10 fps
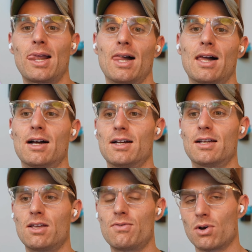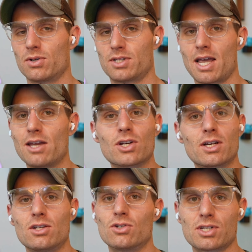uh, if you go into
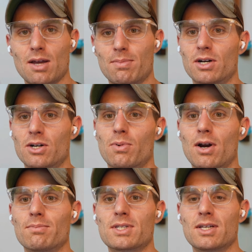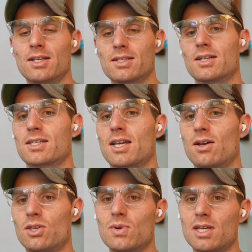agent and you just type in a new prompt, it's going to
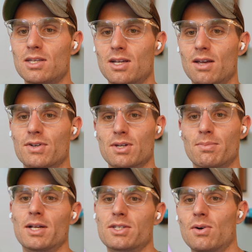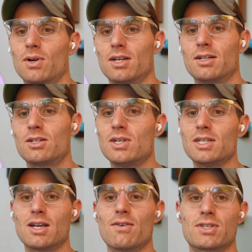say, you need to give us a bot token, you need
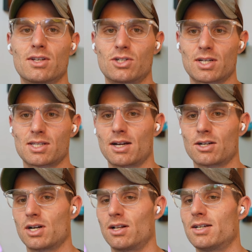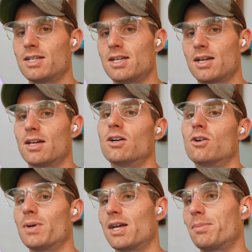to give us a Slack channel ID and an
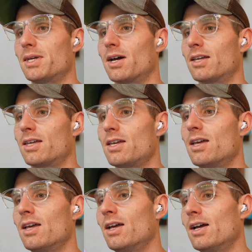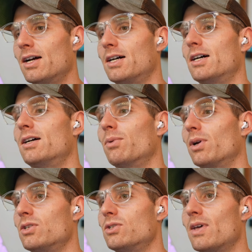OpenAI API key. Uh, and we're
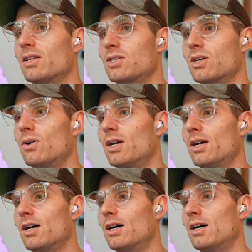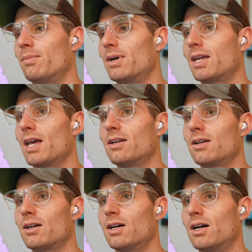going to do that. So um, again,
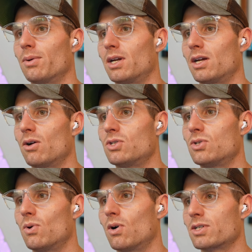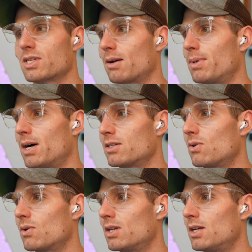uh, we're going to go to our Slack bot
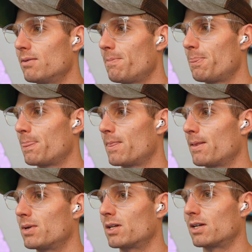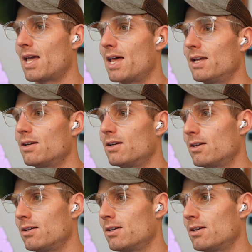token here. I'm going to click edit.